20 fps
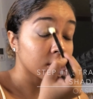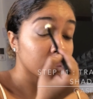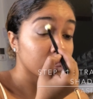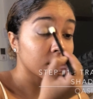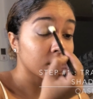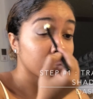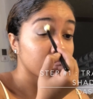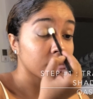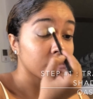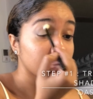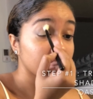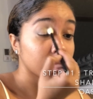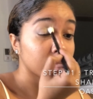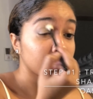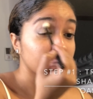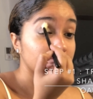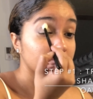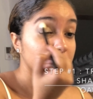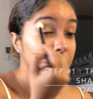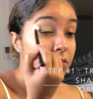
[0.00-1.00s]
You want
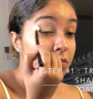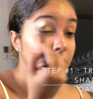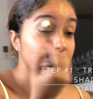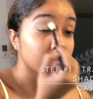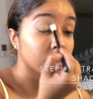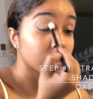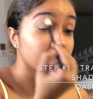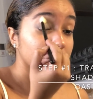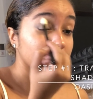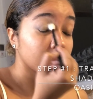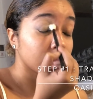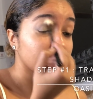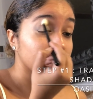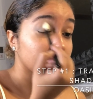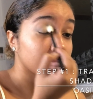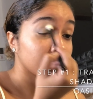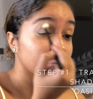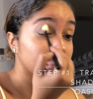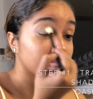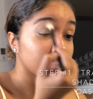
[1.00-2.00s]
to make sure that
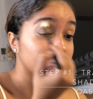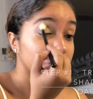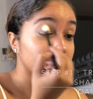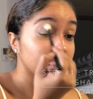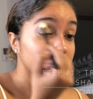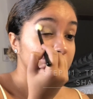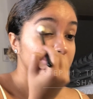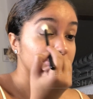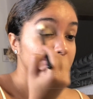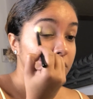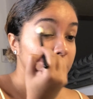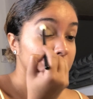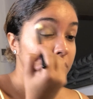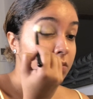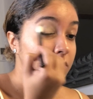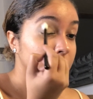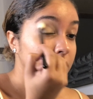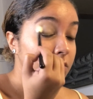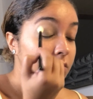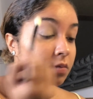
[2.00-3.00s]
you're raising your
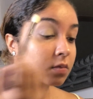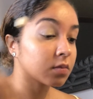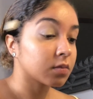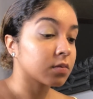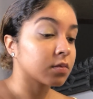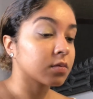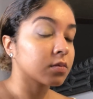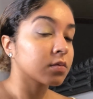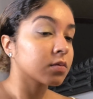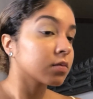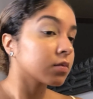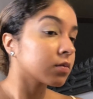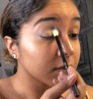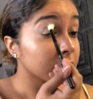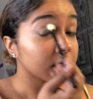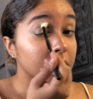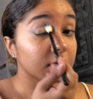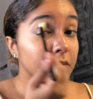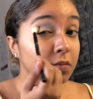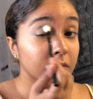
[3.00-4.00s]
eyebrows so that
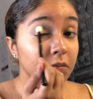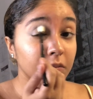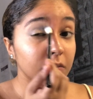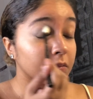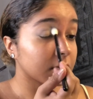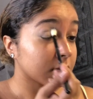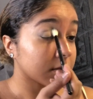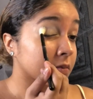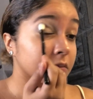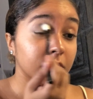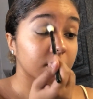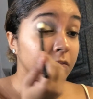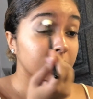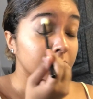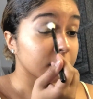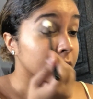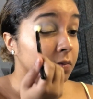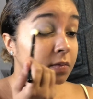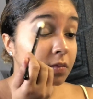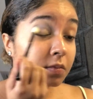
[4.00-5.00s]
able to
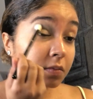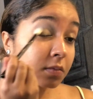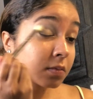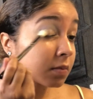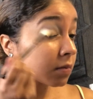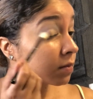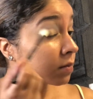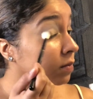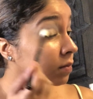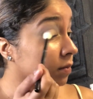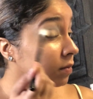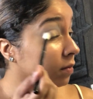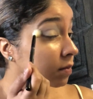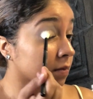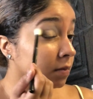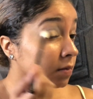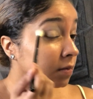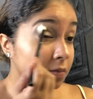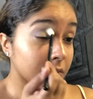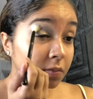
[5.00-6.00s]
identify that
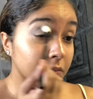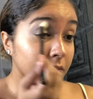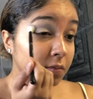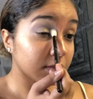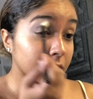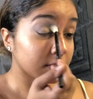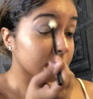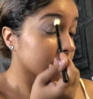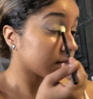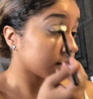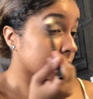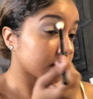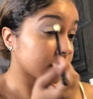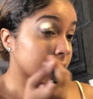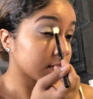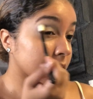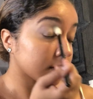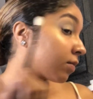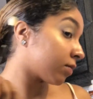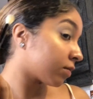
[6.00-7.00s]
crease
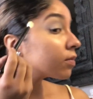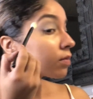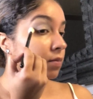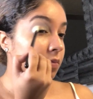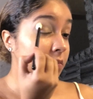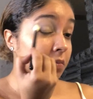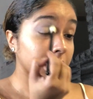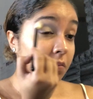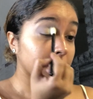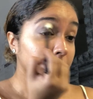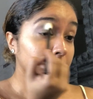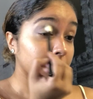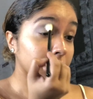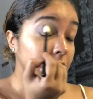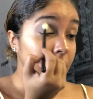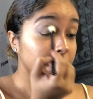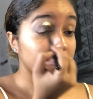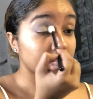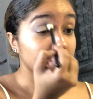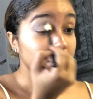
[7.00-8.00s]
line and you're
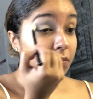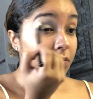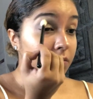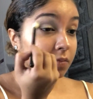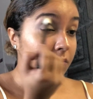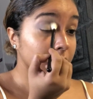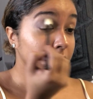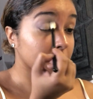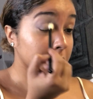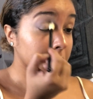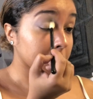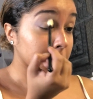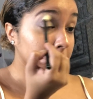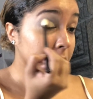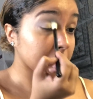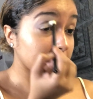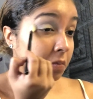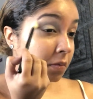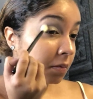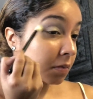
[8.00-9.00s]
able to blend
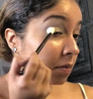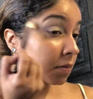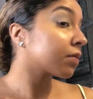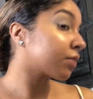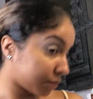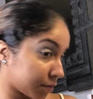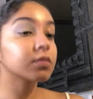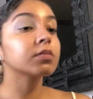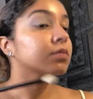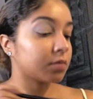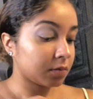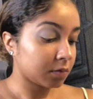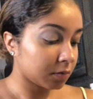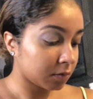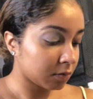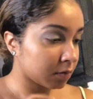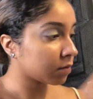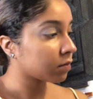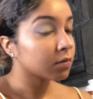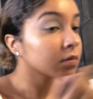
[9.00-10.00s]
with that
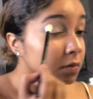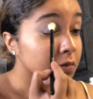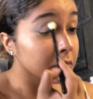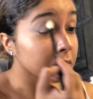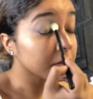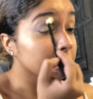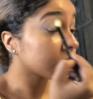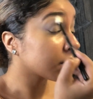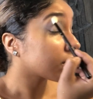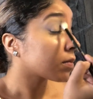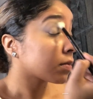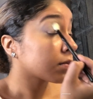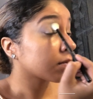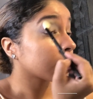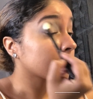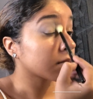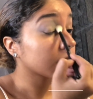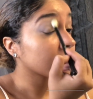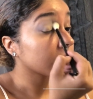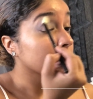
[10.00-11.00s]
transition shade.
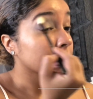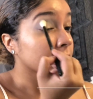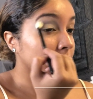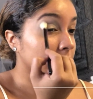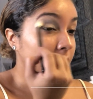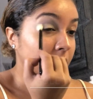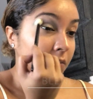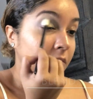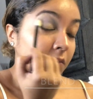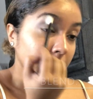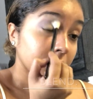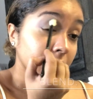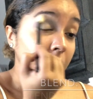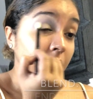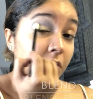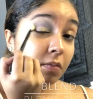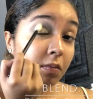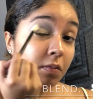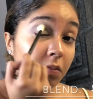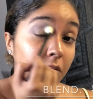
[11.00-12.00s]

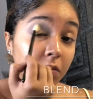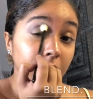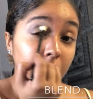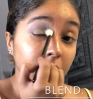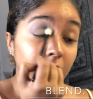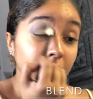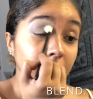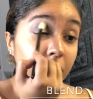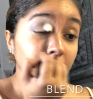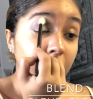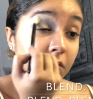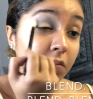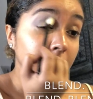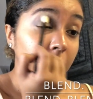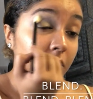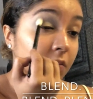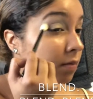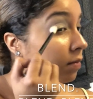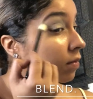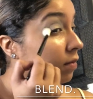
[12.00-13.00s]
Remember guys, for
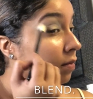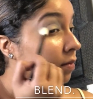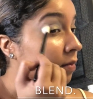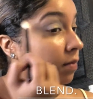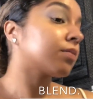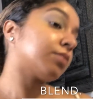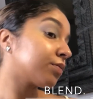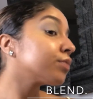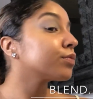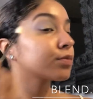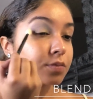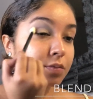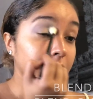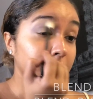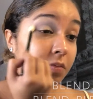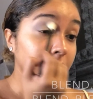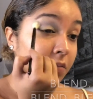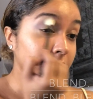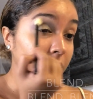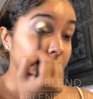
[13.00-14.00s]
a flawless look,
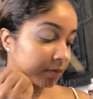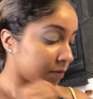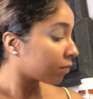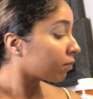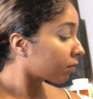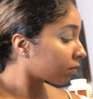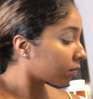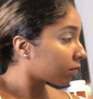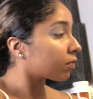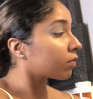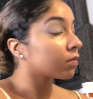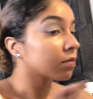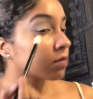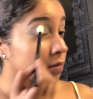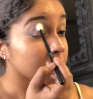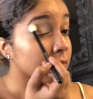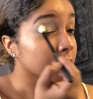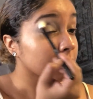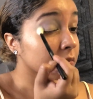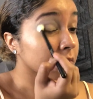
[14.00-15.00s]
you just want to
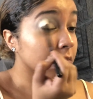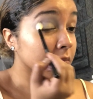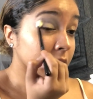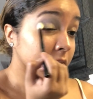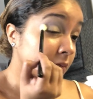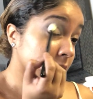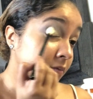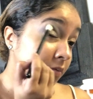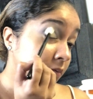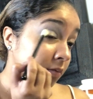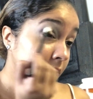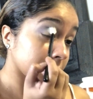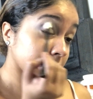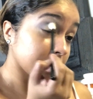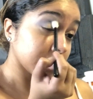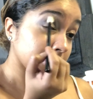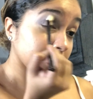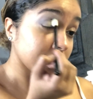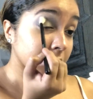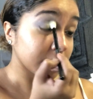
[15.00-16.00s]
blend until your
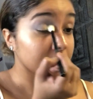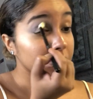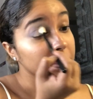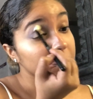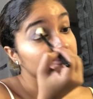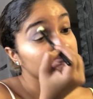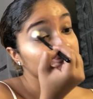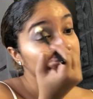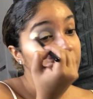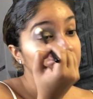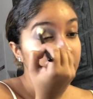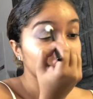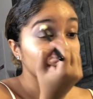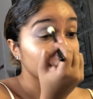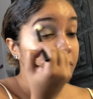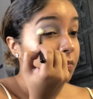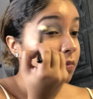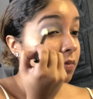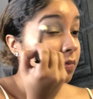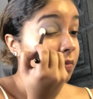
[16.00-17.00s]
arms fall
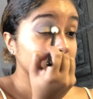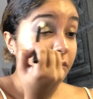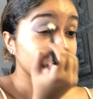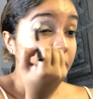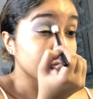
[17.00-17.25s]
off.